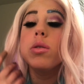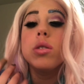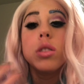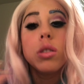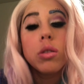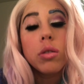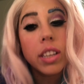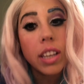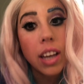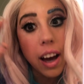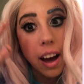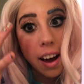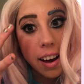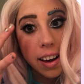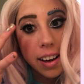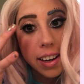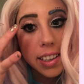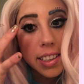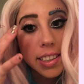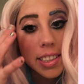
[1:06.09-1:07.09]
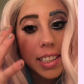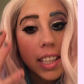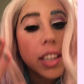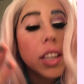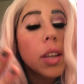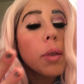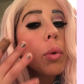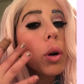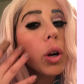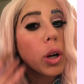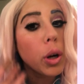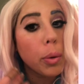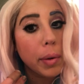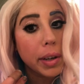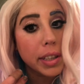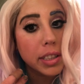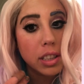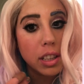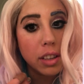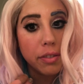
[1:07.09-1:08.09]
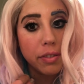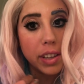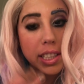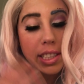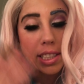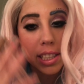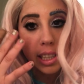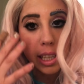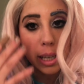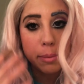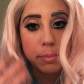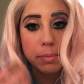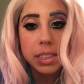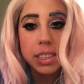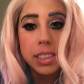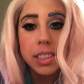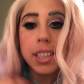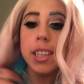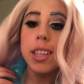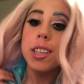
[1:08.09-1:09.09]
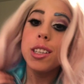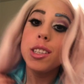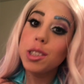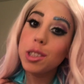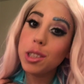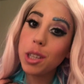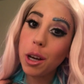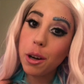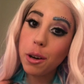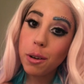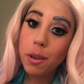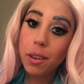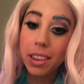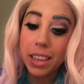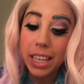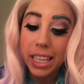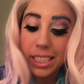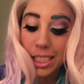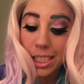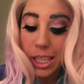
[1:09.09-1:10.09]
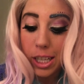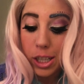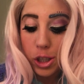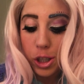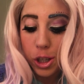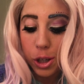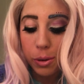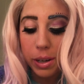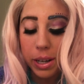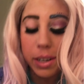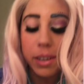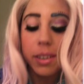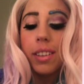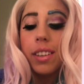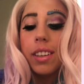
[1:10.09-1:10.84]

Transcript: do the eyes, and then work our way to the face and lips. So let's get to it.